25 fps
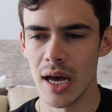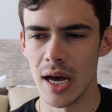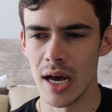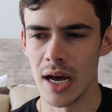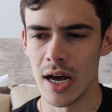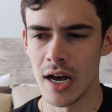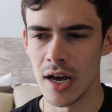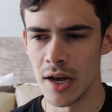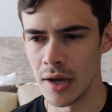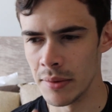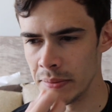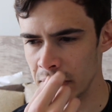
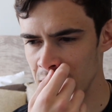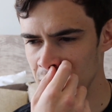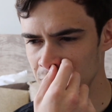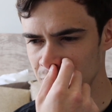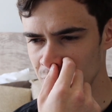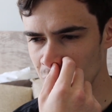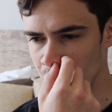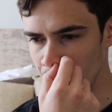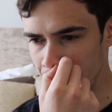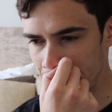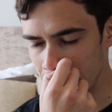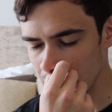It
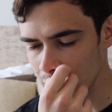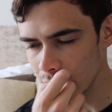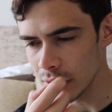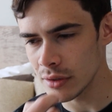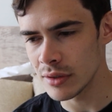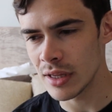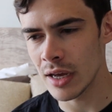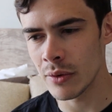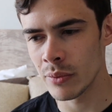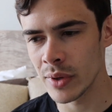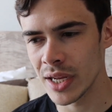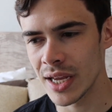was
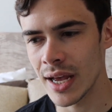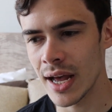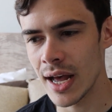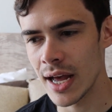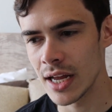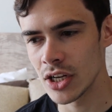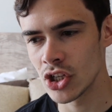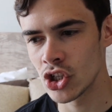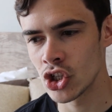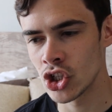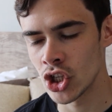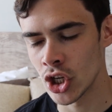weird that we
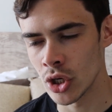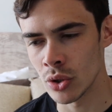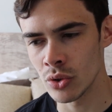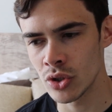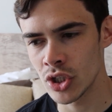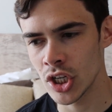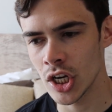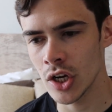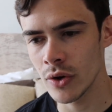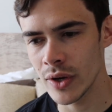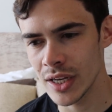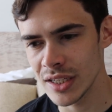got
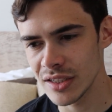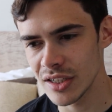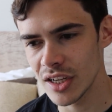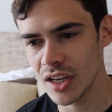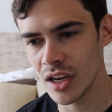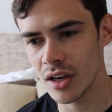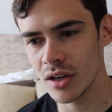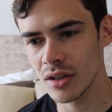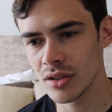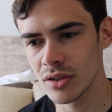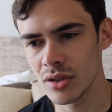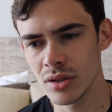Chocho as a
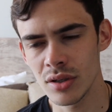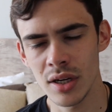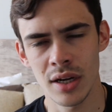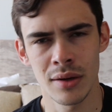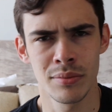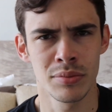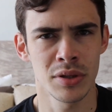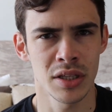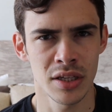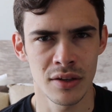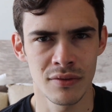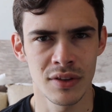character.
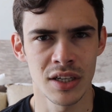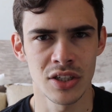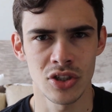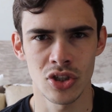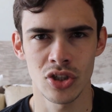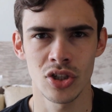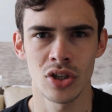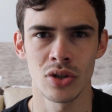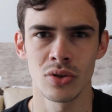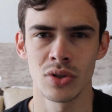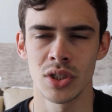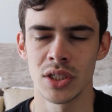I believe
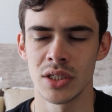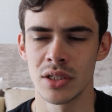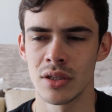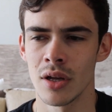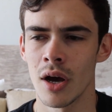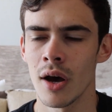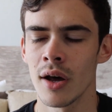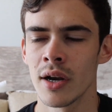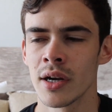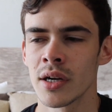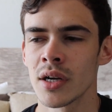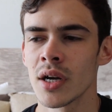that's Choji's
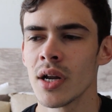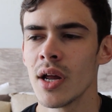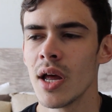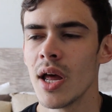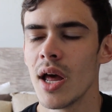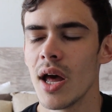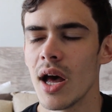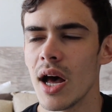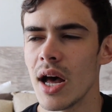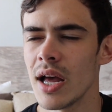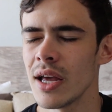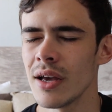daughter.
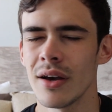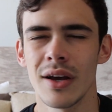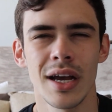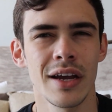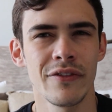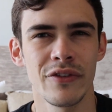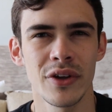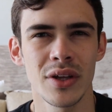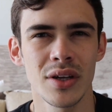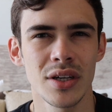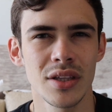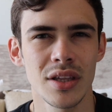
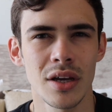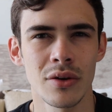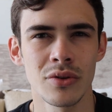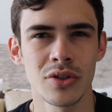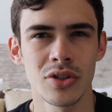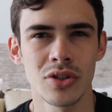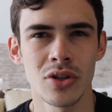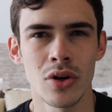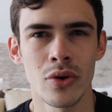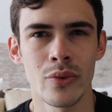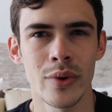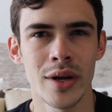I feel like that
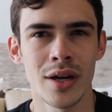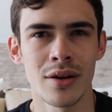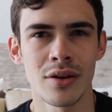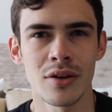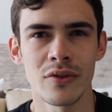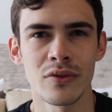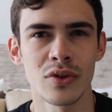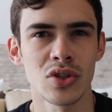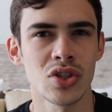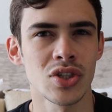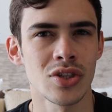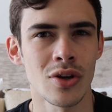was so weird
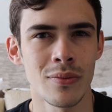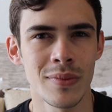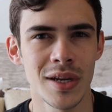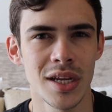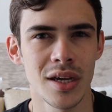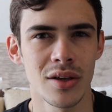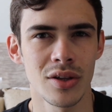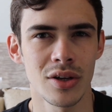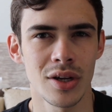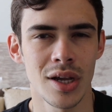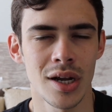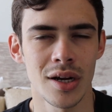over so
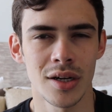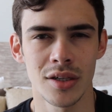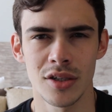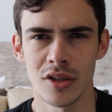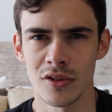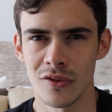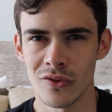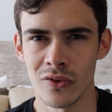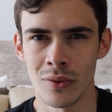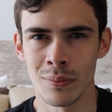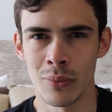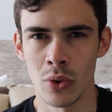many other
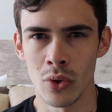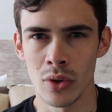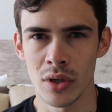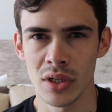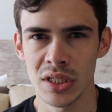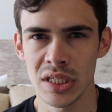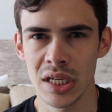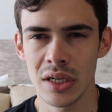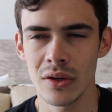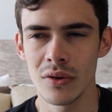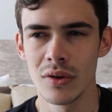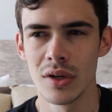characters for
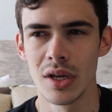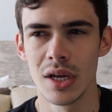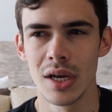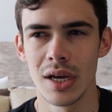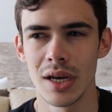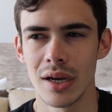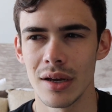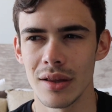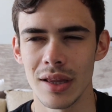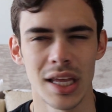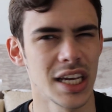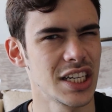Boruto.
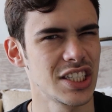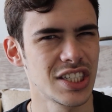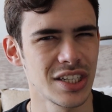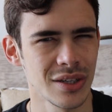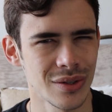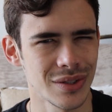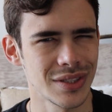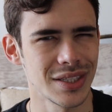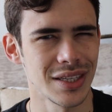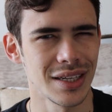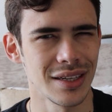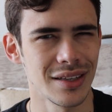Like,
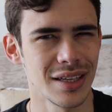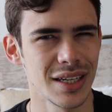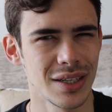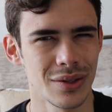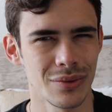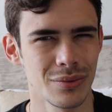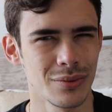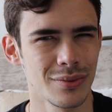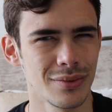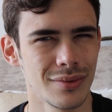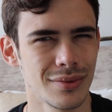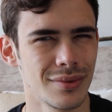seriously,
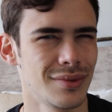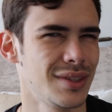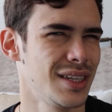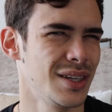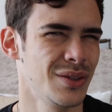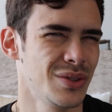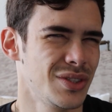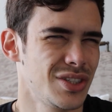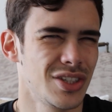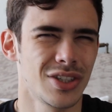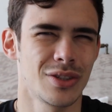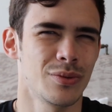like,
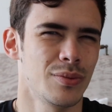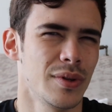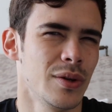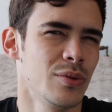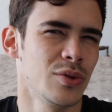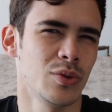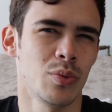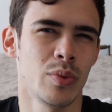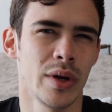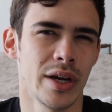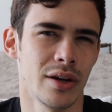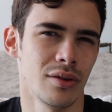it
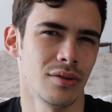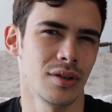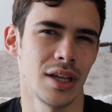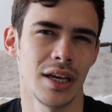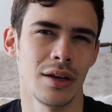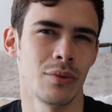was weird.